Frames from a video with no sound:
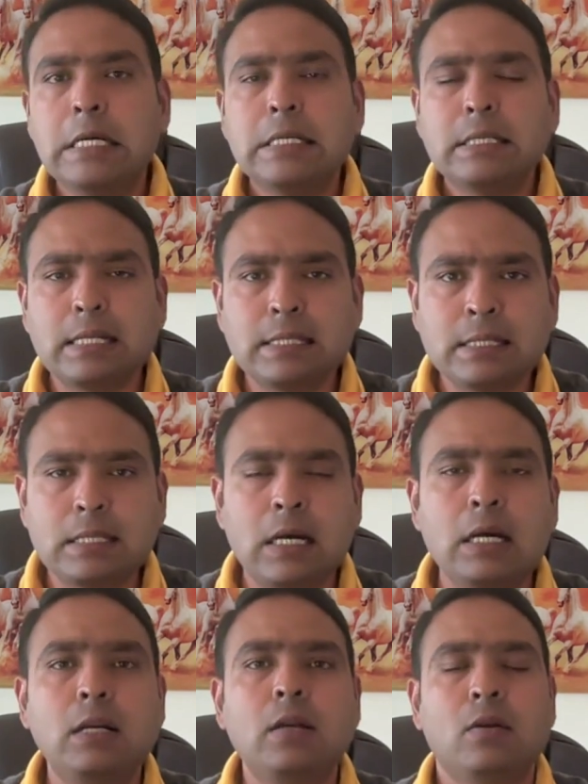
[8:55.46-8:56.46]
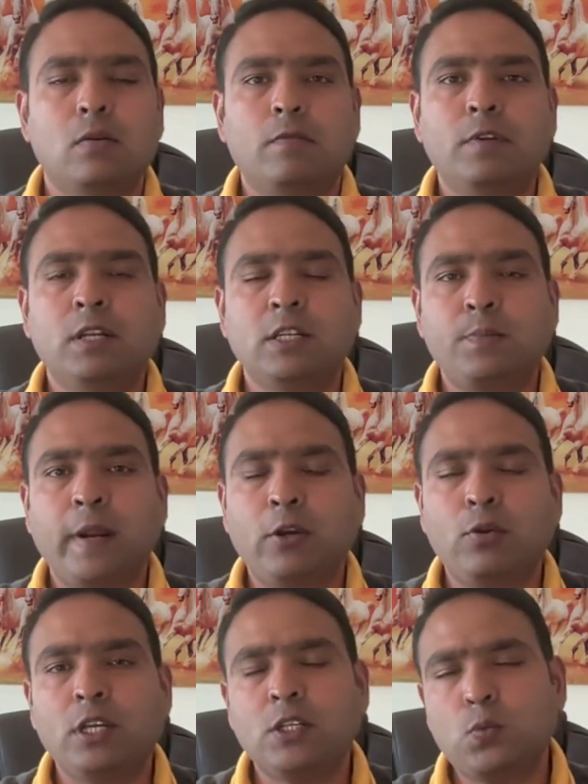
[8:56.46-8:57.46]
concern with respect
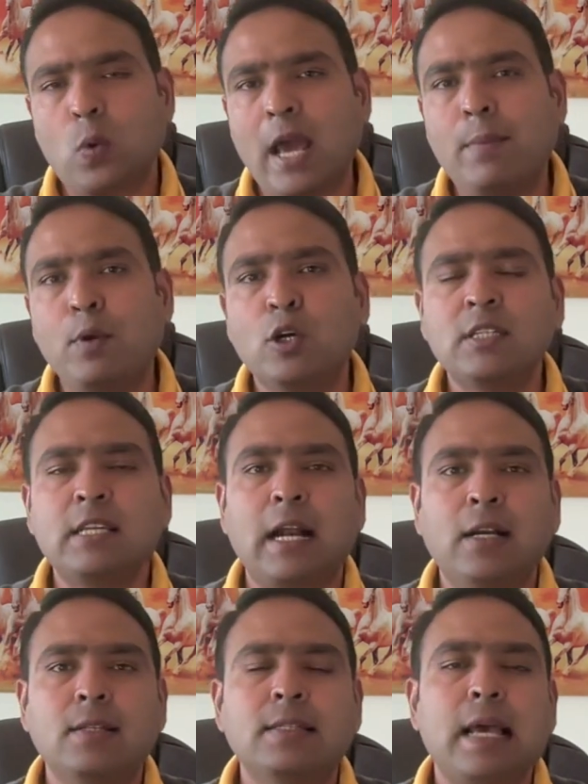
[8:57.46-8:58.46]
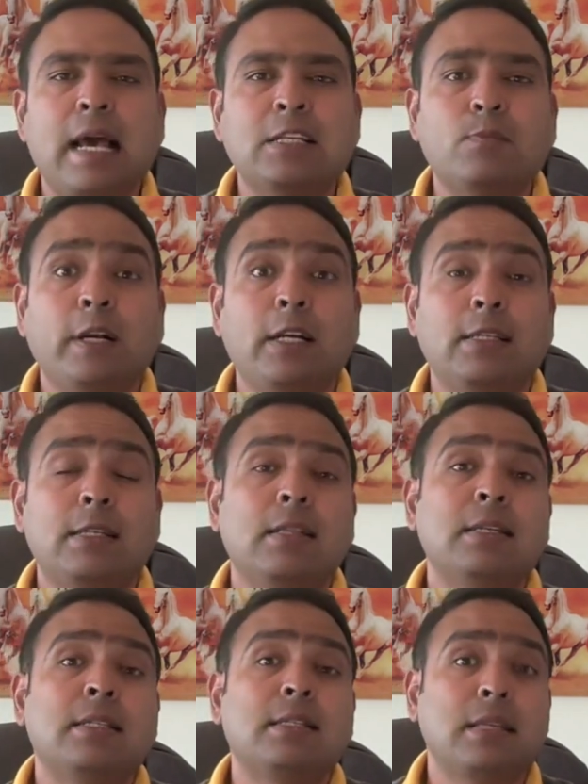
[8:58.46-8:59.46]
to this. Why? Because Saturn's aspect is in
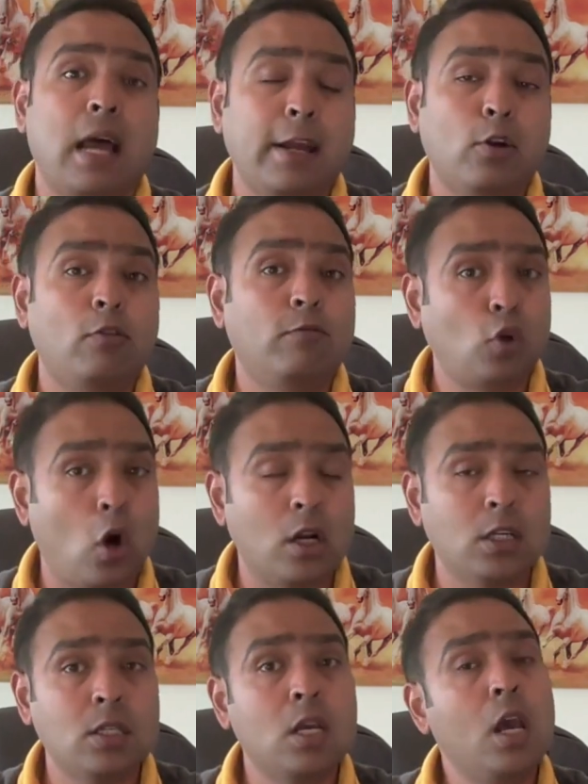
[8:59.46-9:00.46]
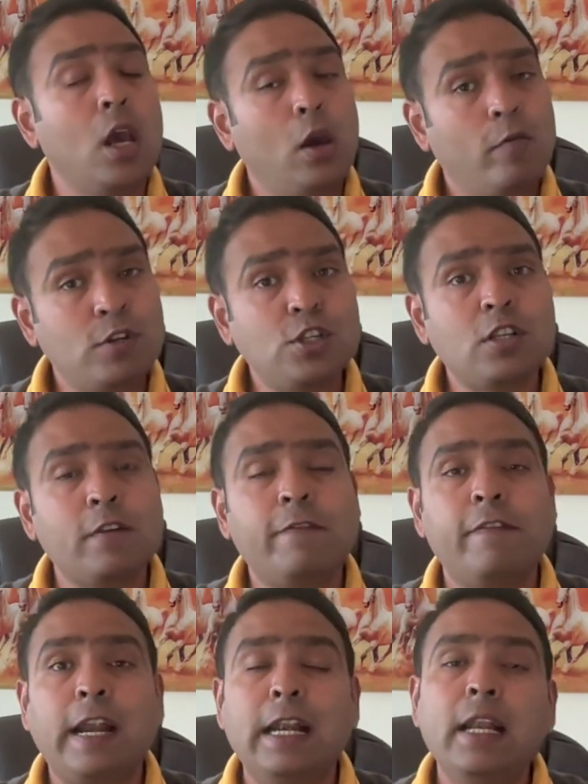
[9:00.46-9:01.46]
the sign of Taurus, which is a
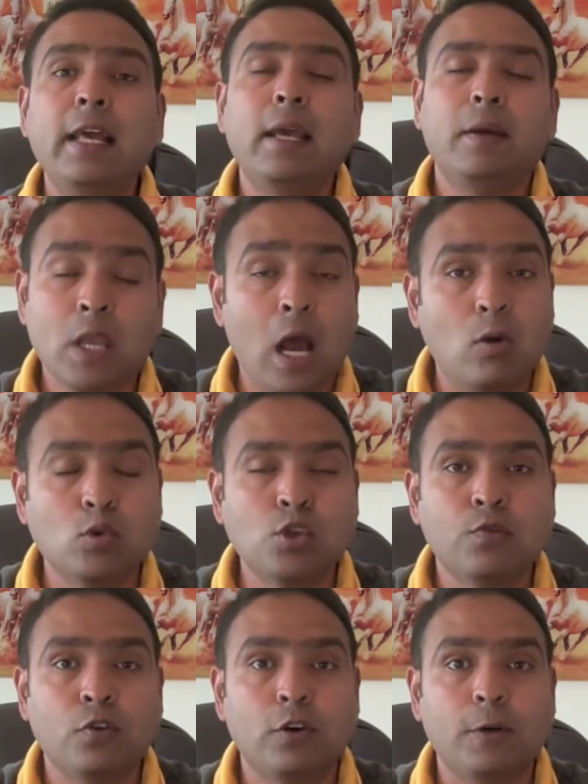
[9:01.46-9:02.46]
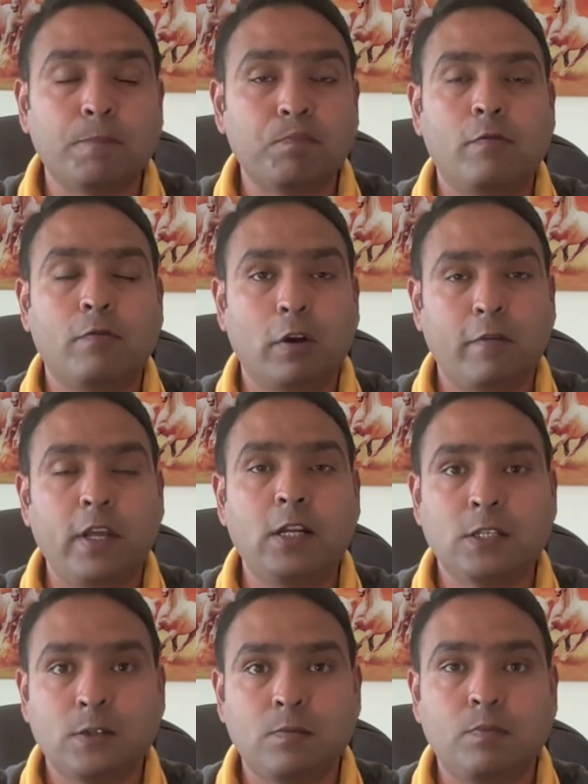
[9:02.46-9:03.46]
friendly house for
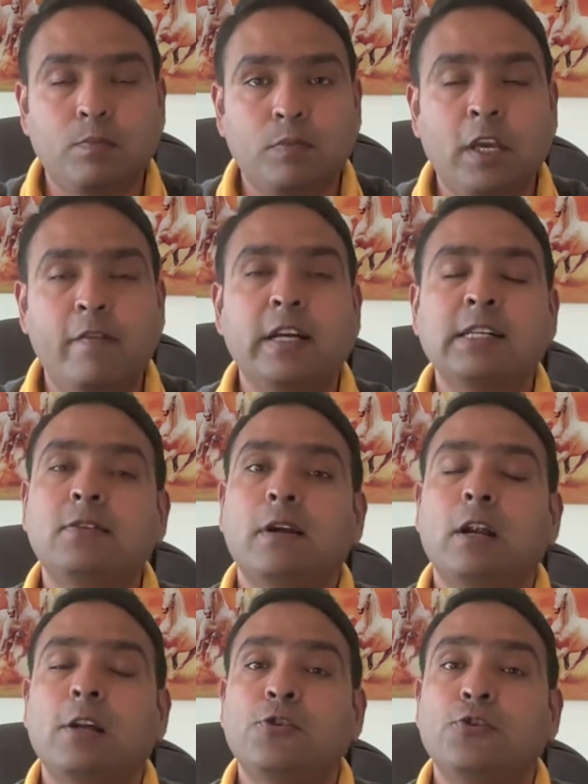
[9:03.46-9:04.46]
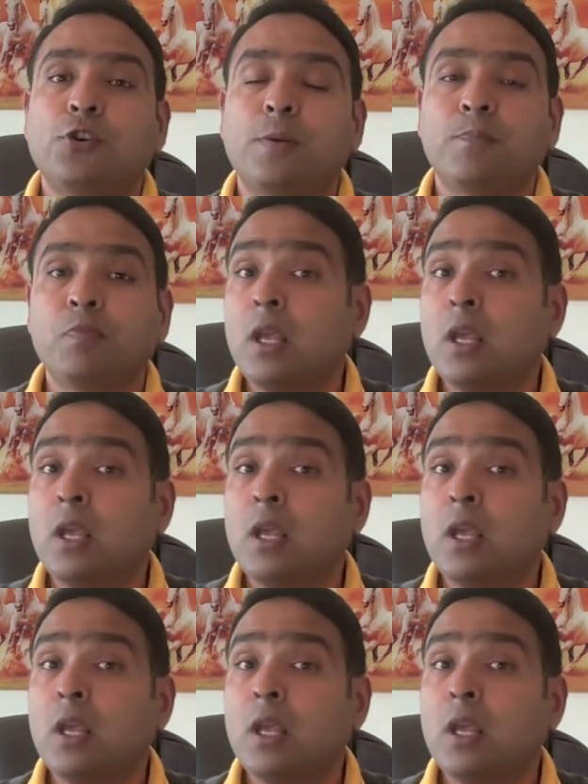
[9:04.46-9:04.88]
Venus, given its relationship.